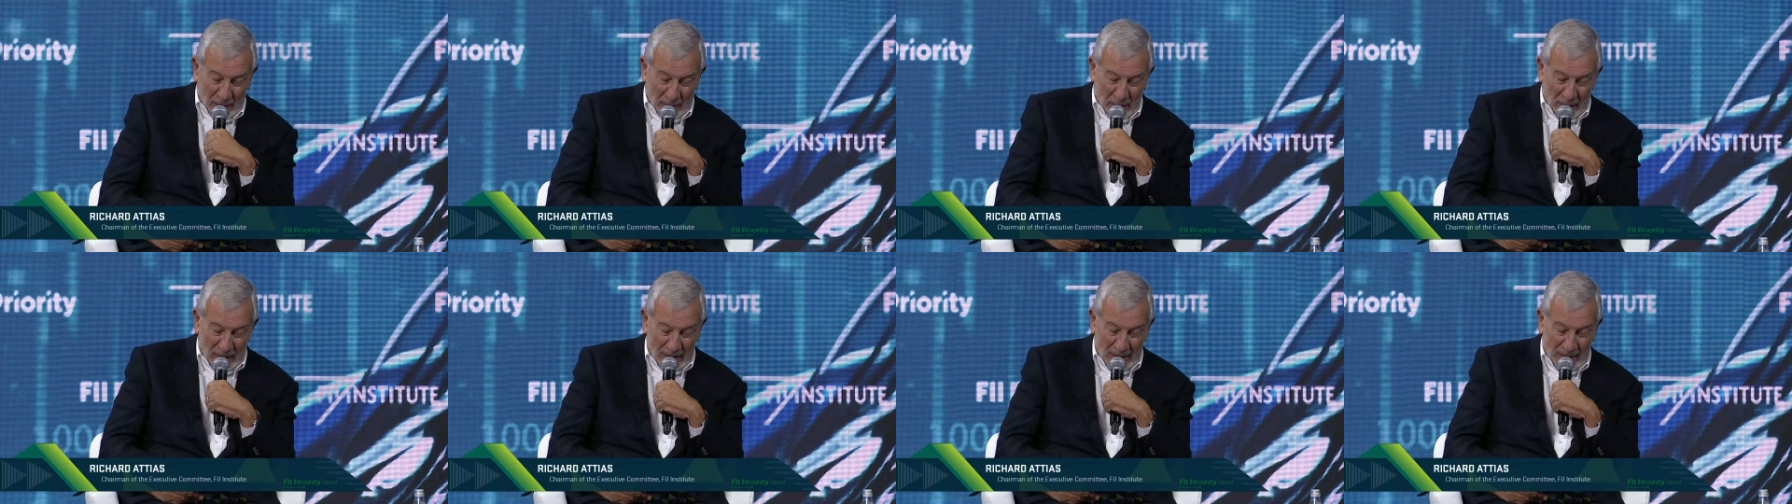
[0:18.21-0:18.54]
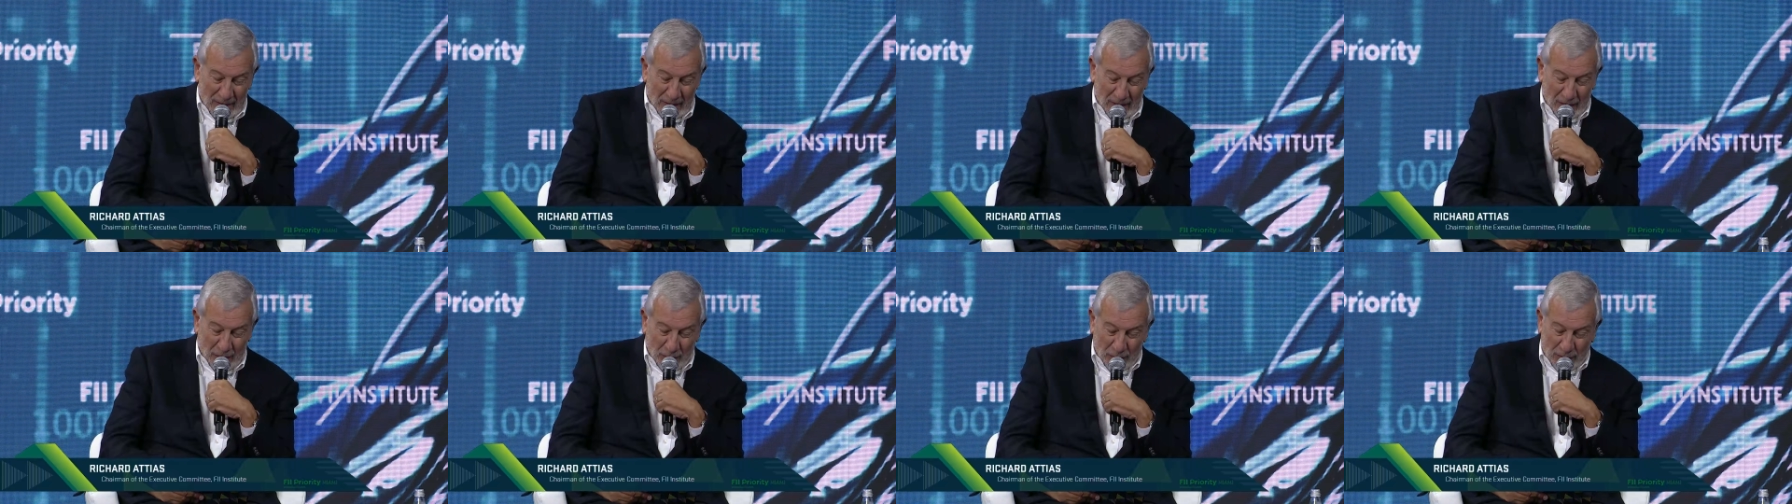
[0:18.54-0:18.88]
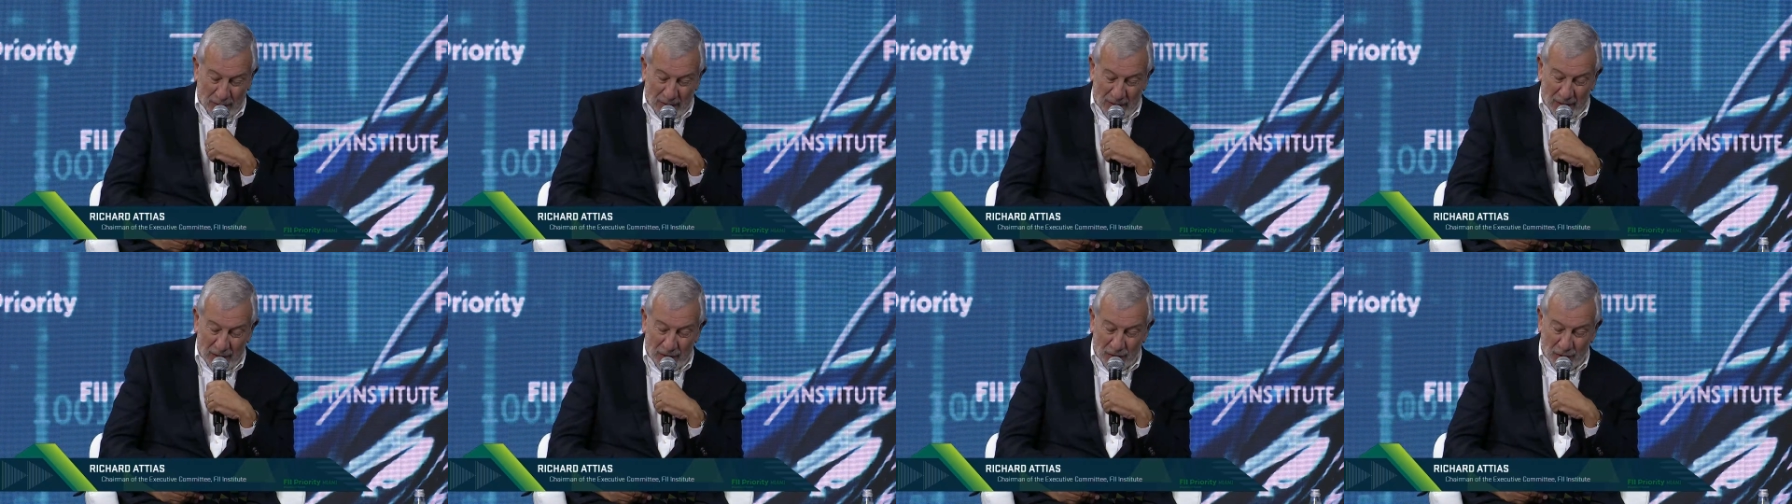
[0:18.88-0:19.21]

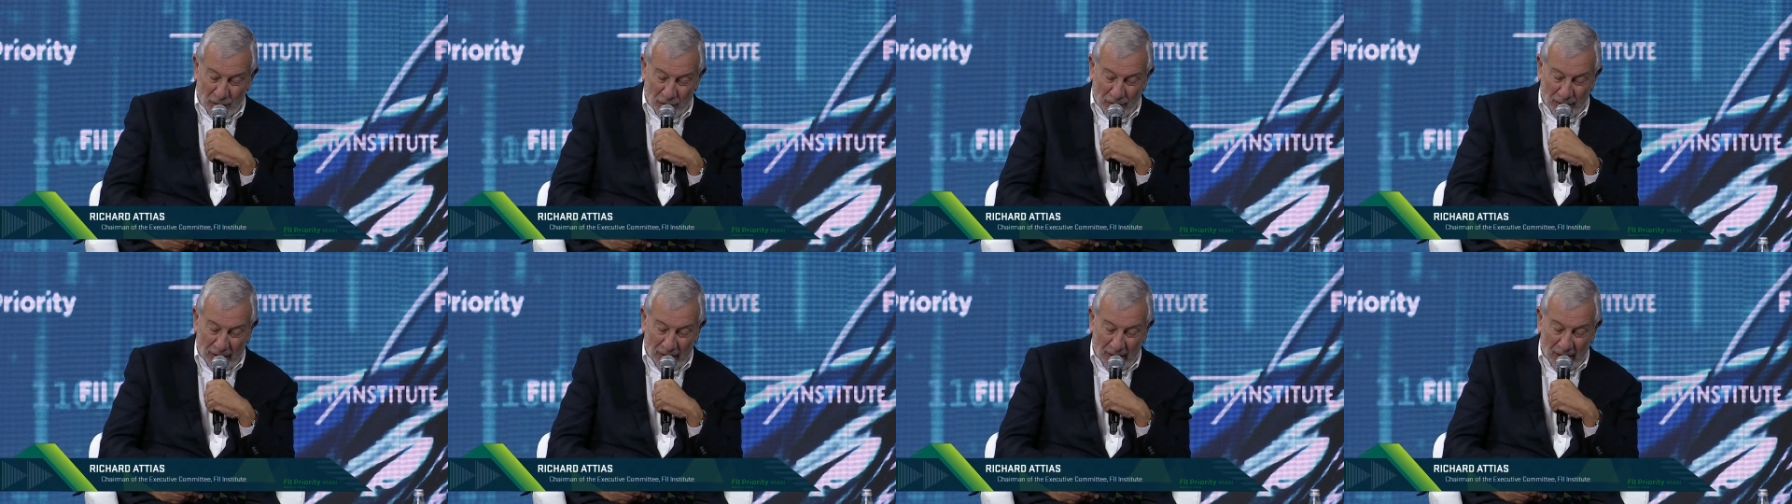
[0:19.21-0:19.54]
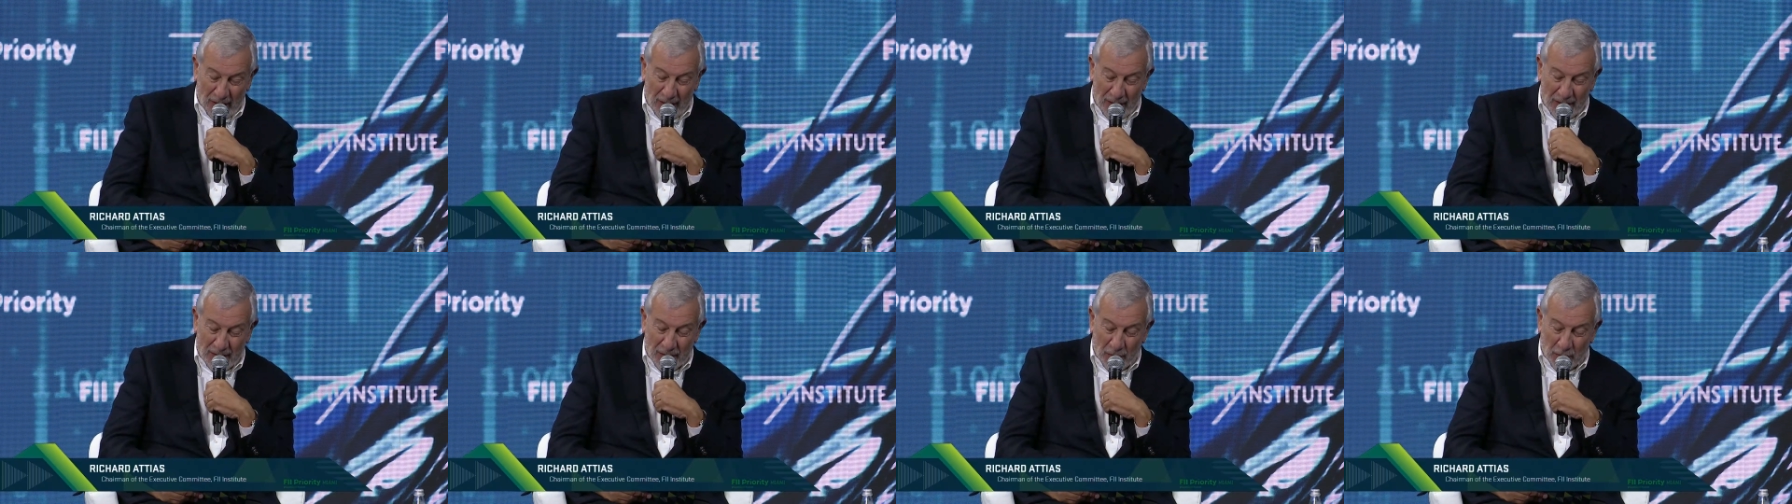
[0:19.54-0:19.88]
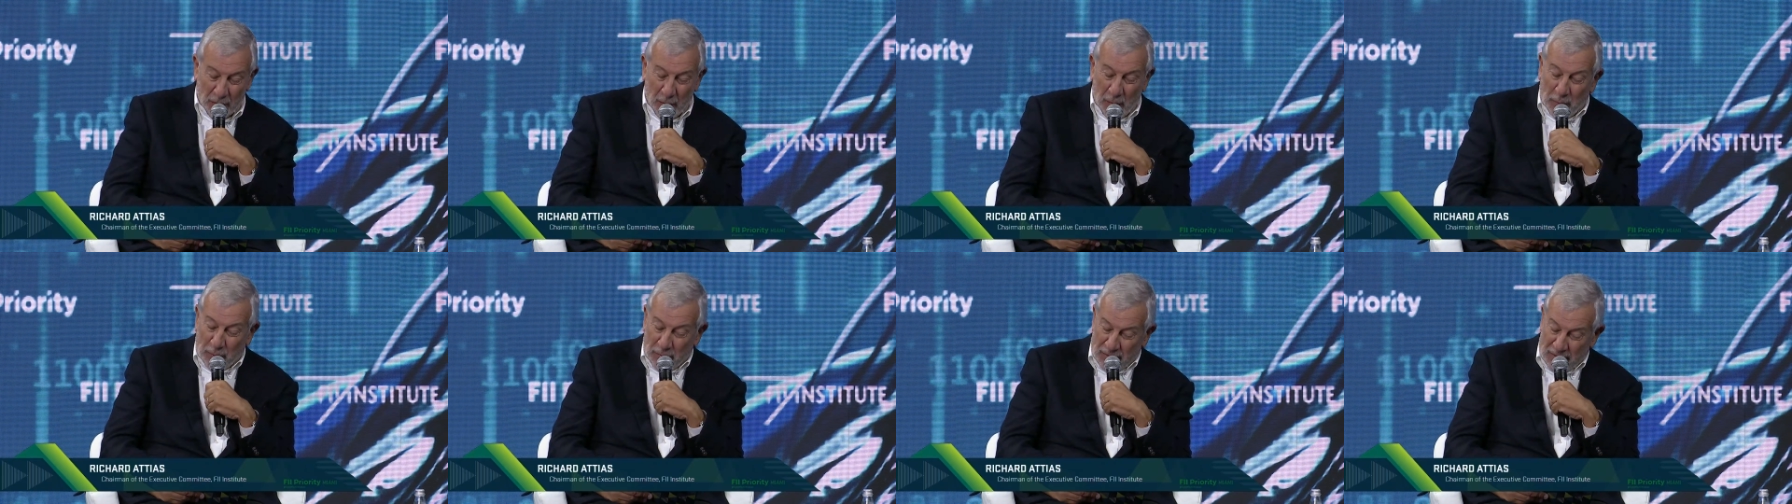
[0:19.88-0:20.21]
Masayoshi Son is the
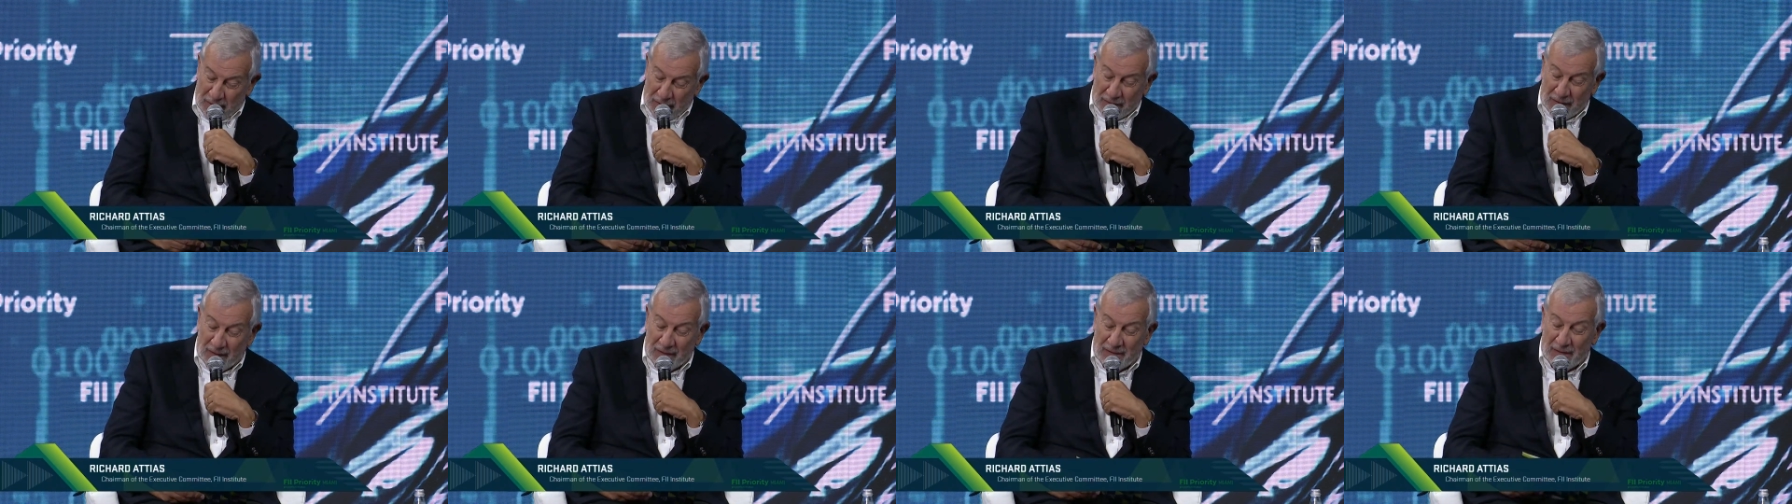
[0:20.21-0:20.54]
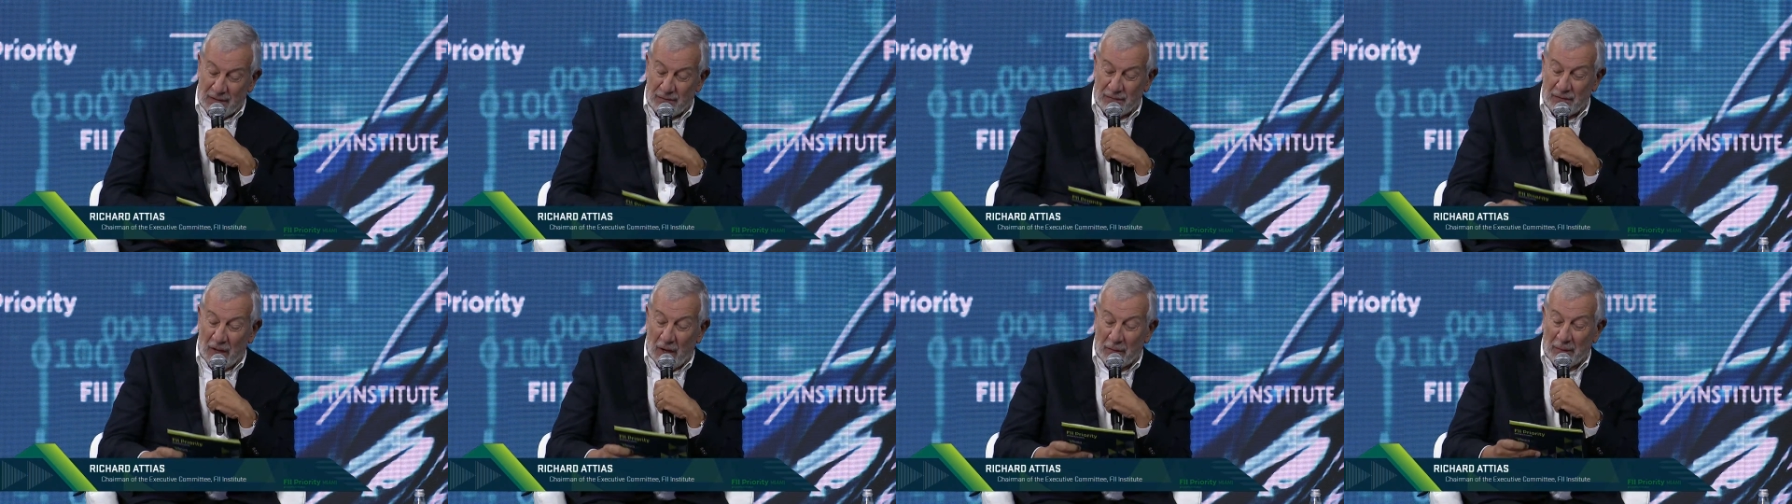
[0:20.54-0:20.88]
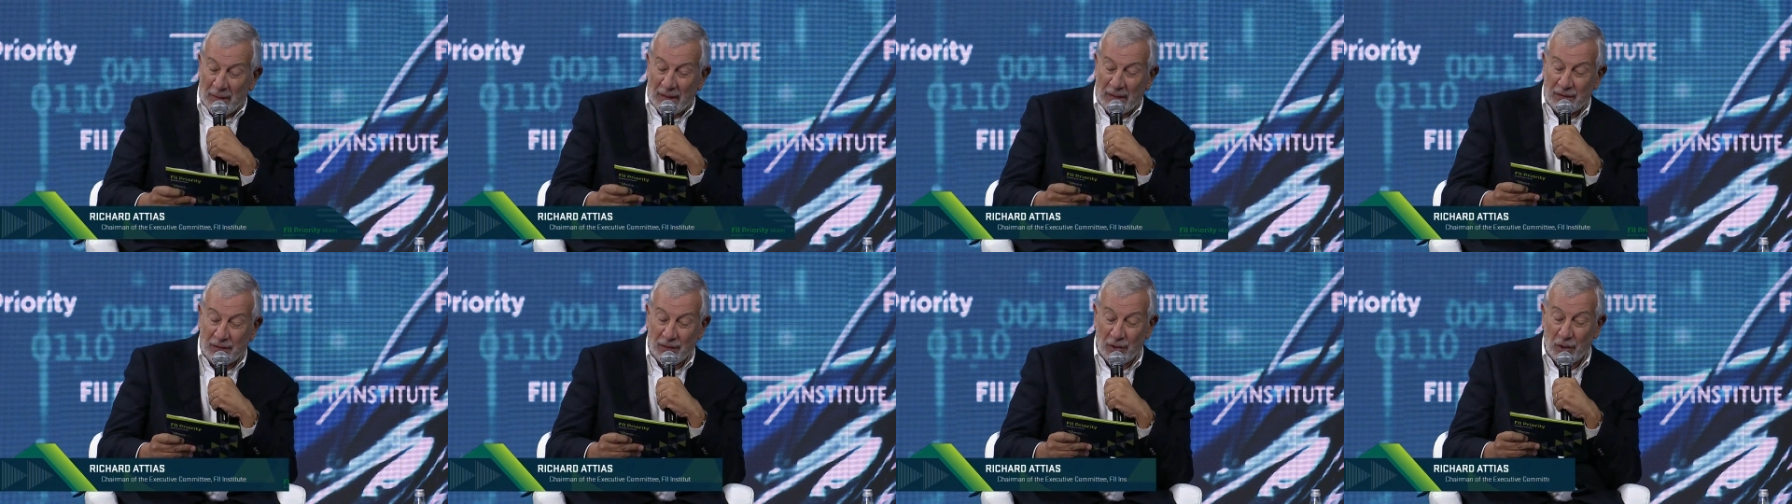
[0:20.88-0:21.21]
representative
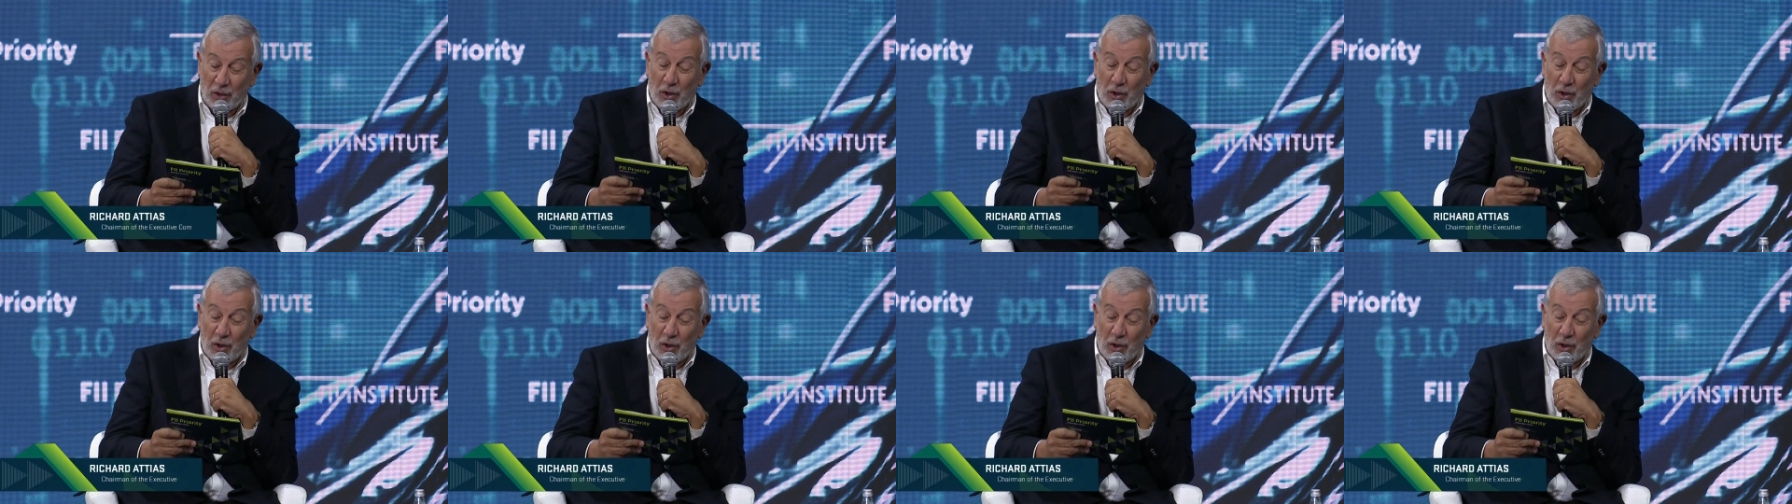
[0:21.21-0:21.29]
director,